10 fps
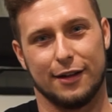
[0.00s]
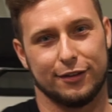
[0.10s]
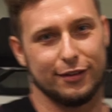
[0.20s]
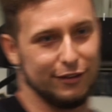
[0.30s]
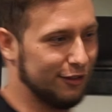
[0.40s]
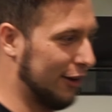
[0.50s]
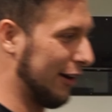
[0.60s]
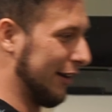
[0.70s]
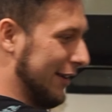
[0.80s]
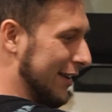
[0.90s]
So they
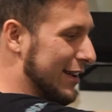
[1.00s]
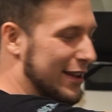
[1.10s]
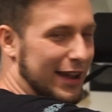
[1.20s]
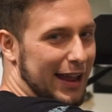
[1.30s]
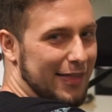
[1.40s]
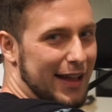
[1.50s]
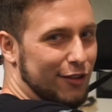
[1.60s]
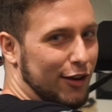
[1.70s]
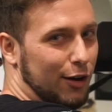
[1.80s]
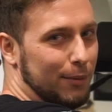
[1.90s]
start in that
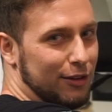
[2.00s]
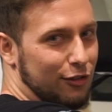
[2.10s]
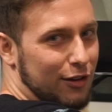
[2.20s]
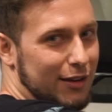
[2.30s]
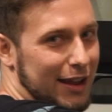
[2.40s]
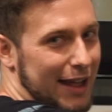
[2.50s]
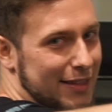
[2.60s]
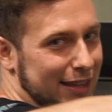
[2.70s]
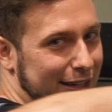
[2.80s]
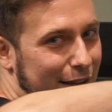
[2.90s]
straight arm position and then
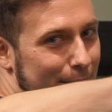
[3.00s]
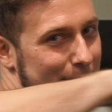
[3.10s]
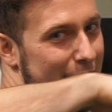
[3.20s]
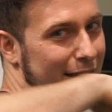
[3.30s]
they come down.